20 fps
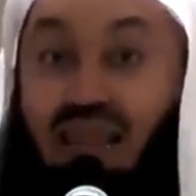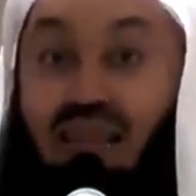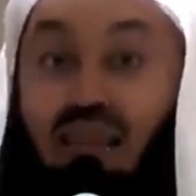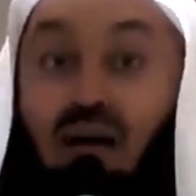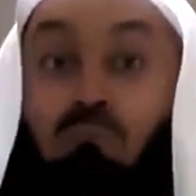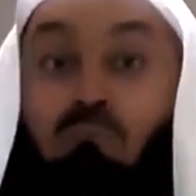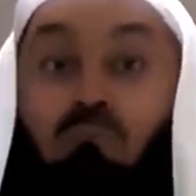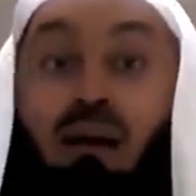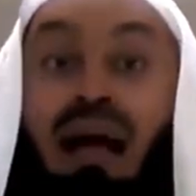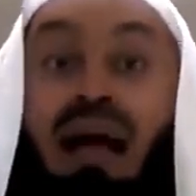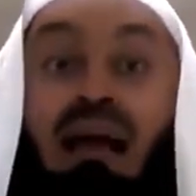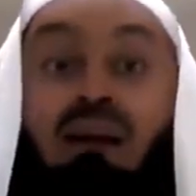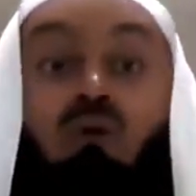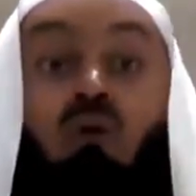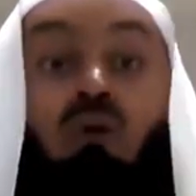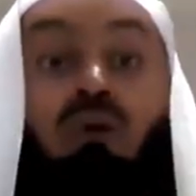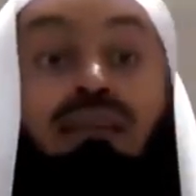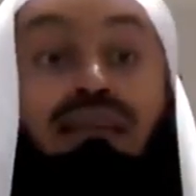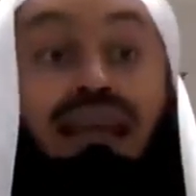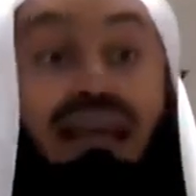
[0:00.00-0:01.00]
The man
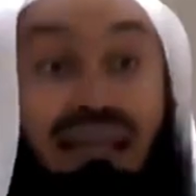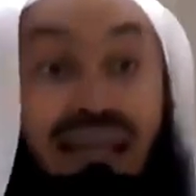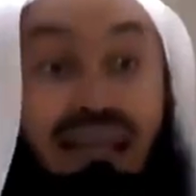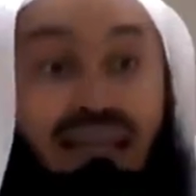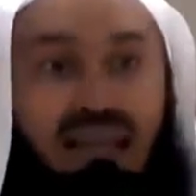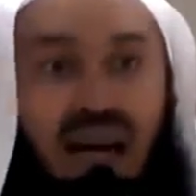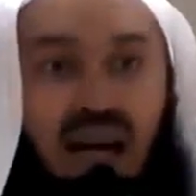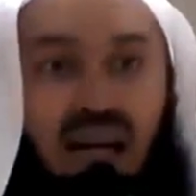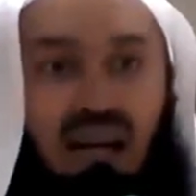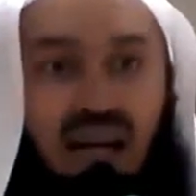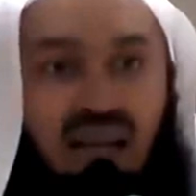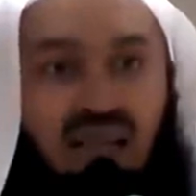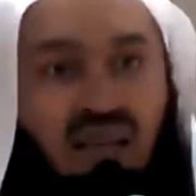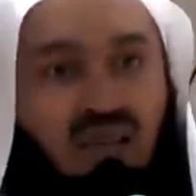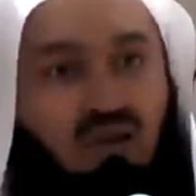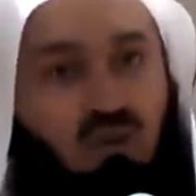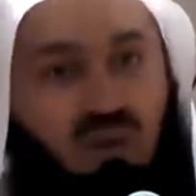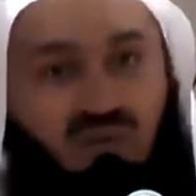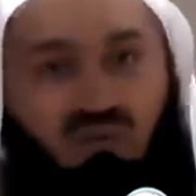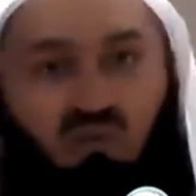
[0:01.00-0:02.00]
who did it, Allah
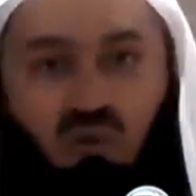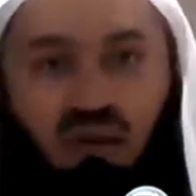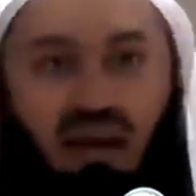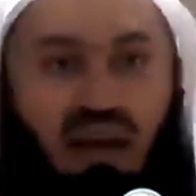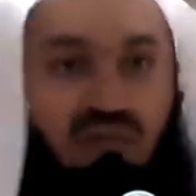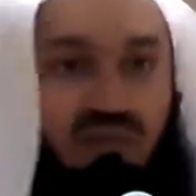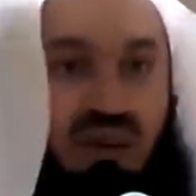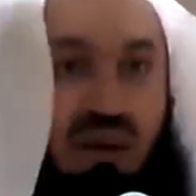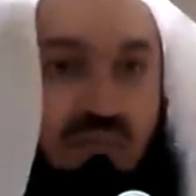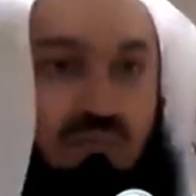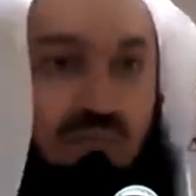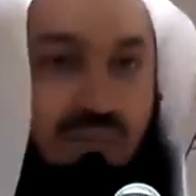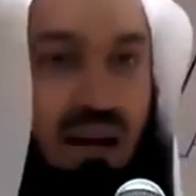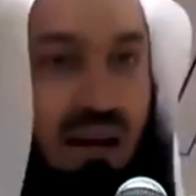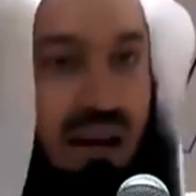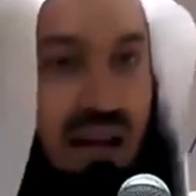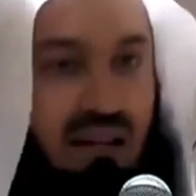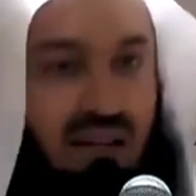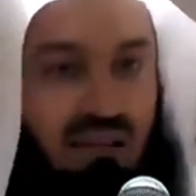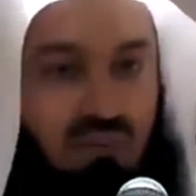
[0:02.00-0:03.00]
says we forgave him.
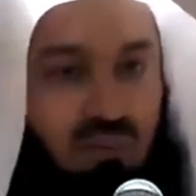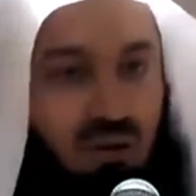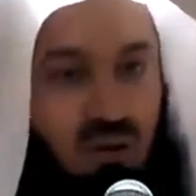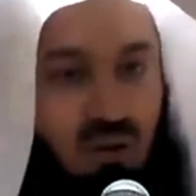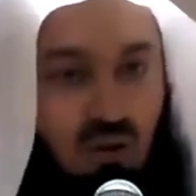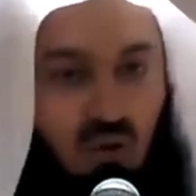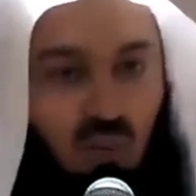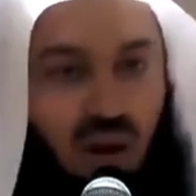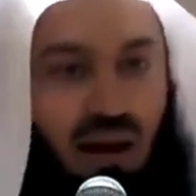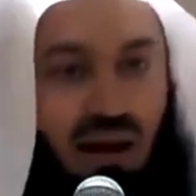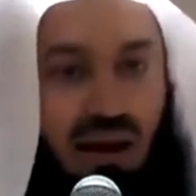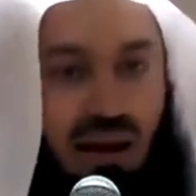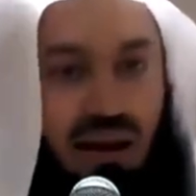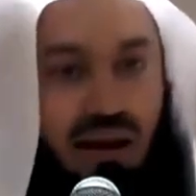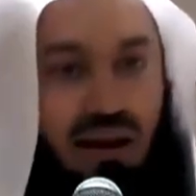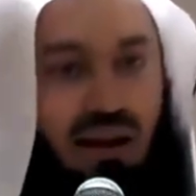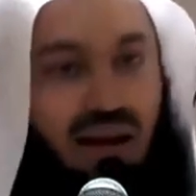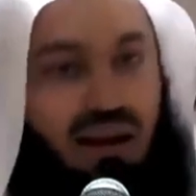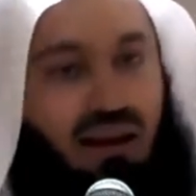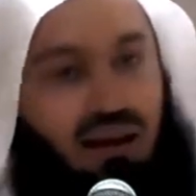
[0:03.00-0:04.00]
Khalas. Because why?
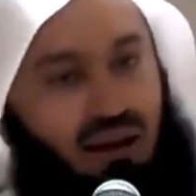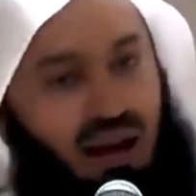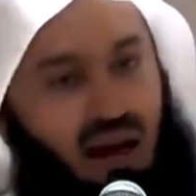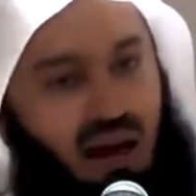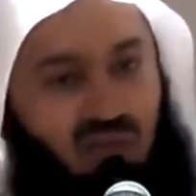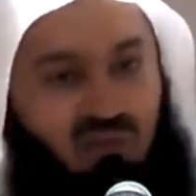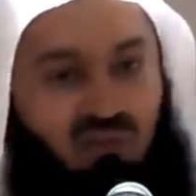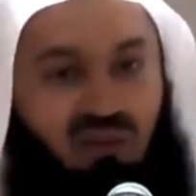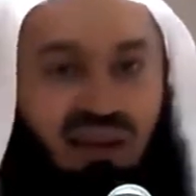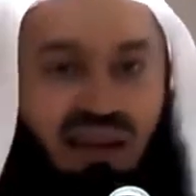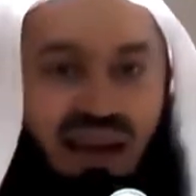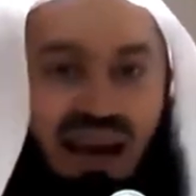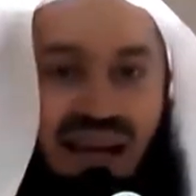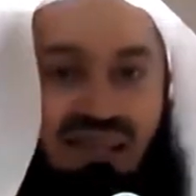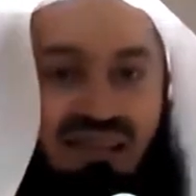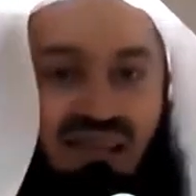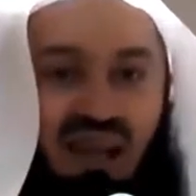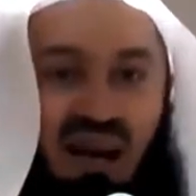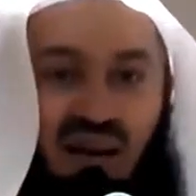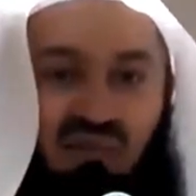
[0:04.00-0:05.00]
Love. He
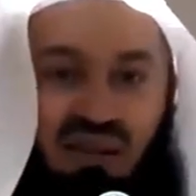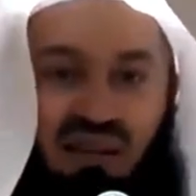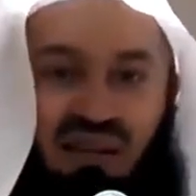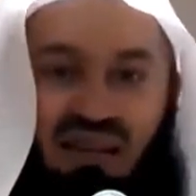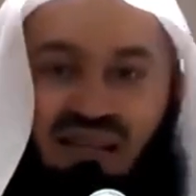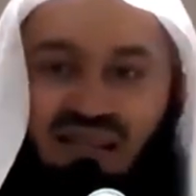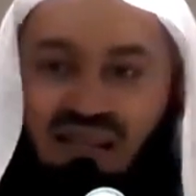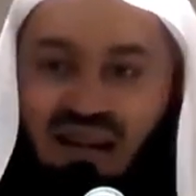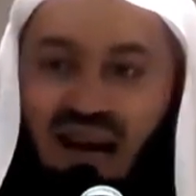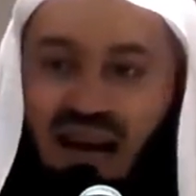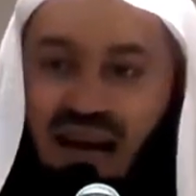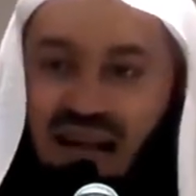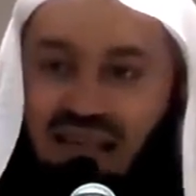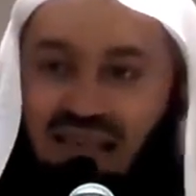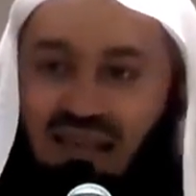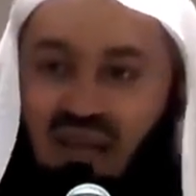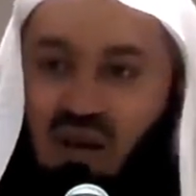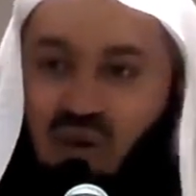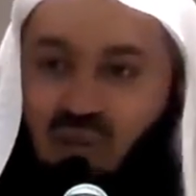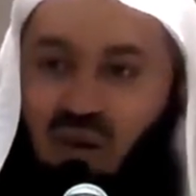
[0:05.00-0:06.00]
has love in his
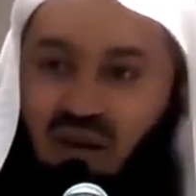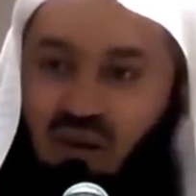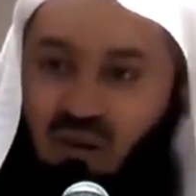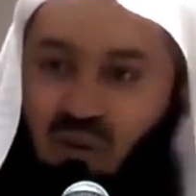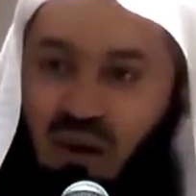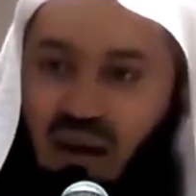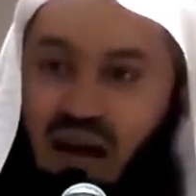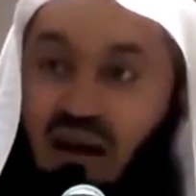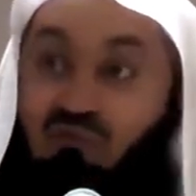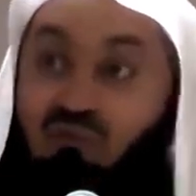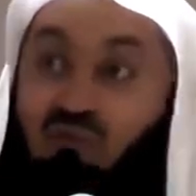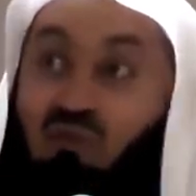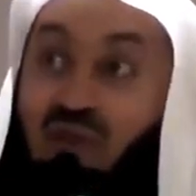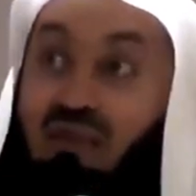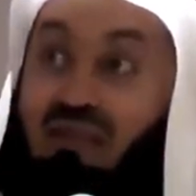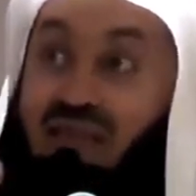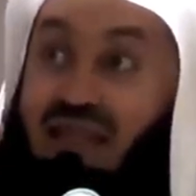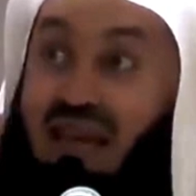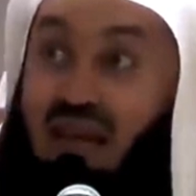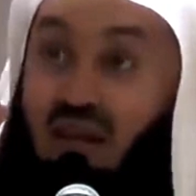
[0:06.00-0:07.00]
heart. When you love for
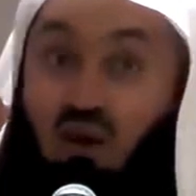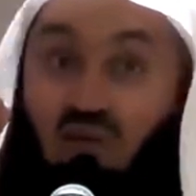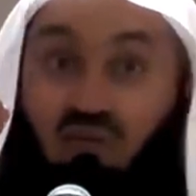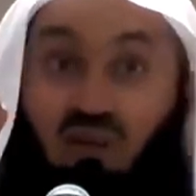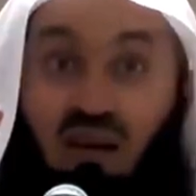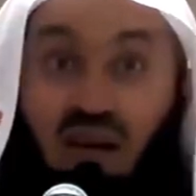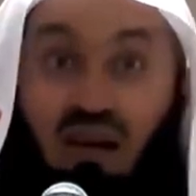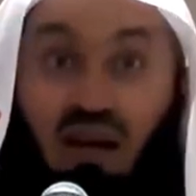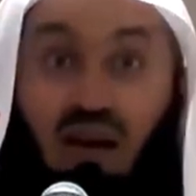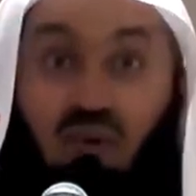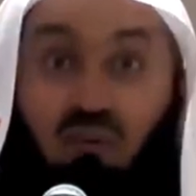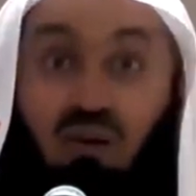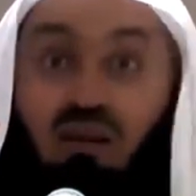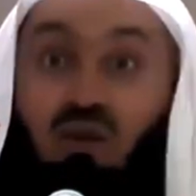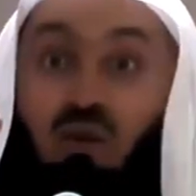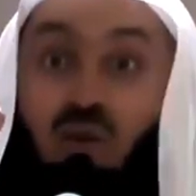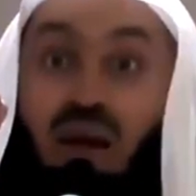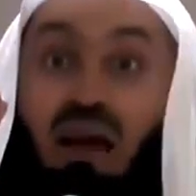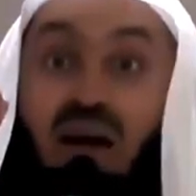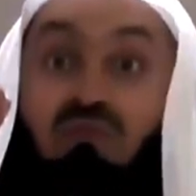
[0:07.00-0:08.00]
the sake of Allah, when
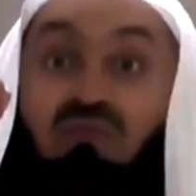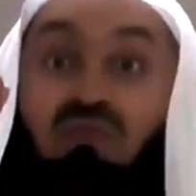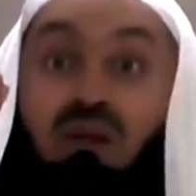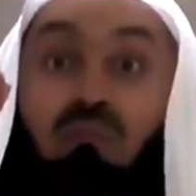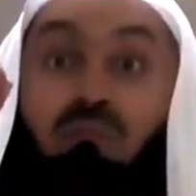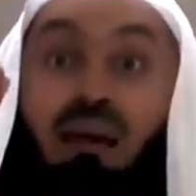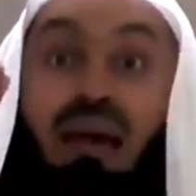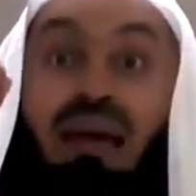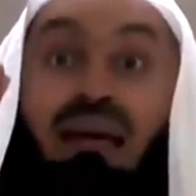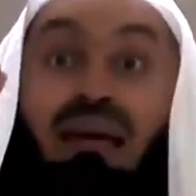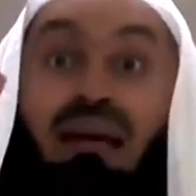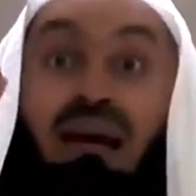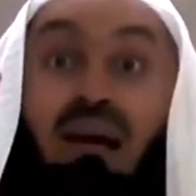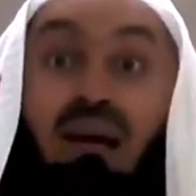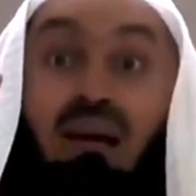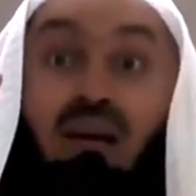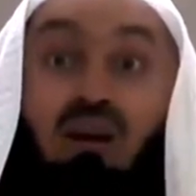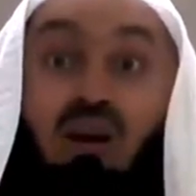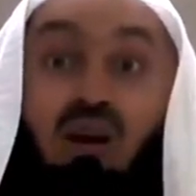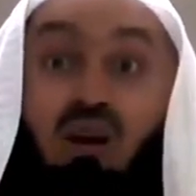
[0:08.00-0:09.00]
you love the
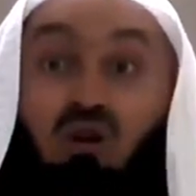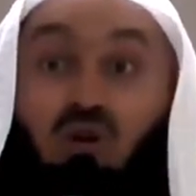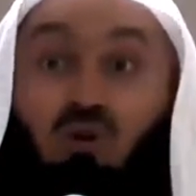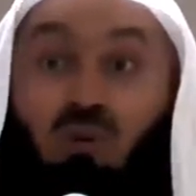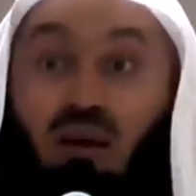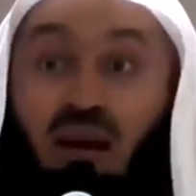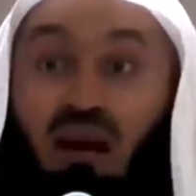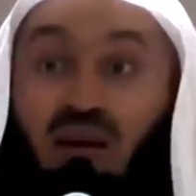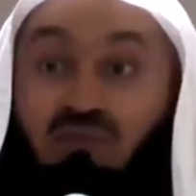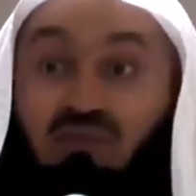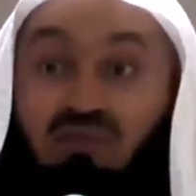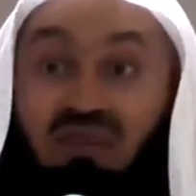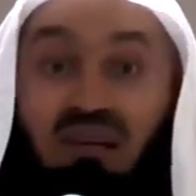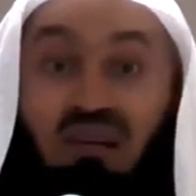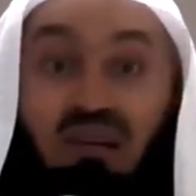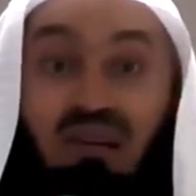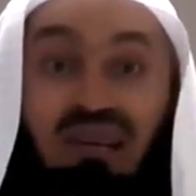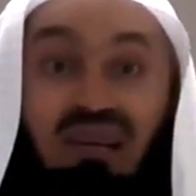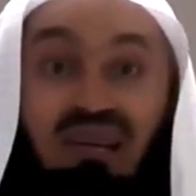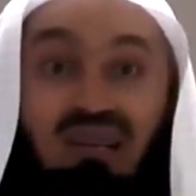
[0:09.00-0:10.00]
Maker, you love the
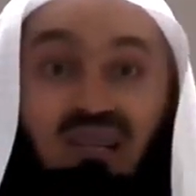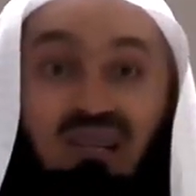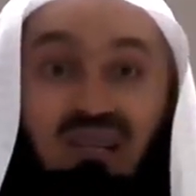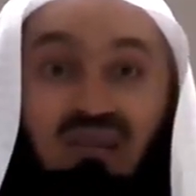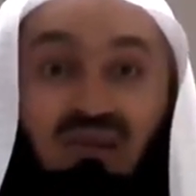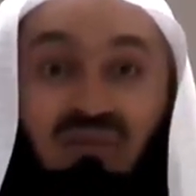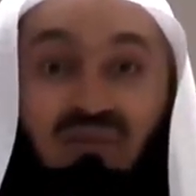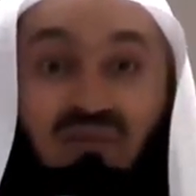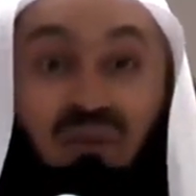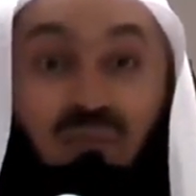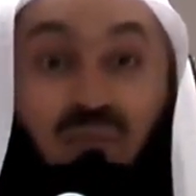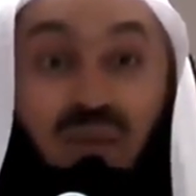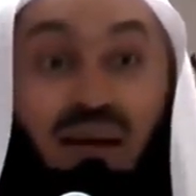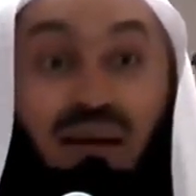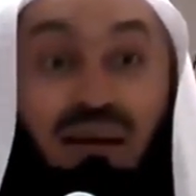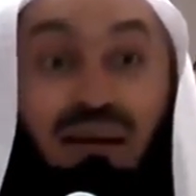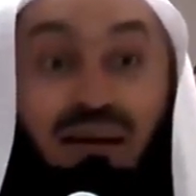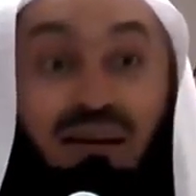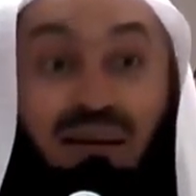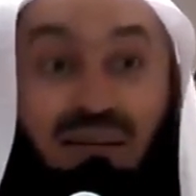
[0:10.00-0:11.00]
creatures of the
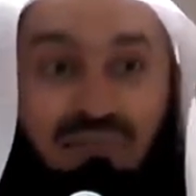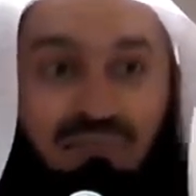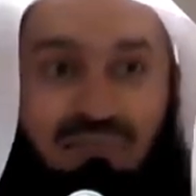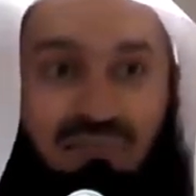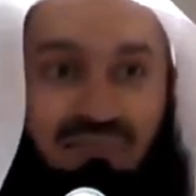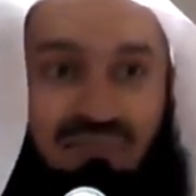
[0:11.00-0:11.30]
Maker.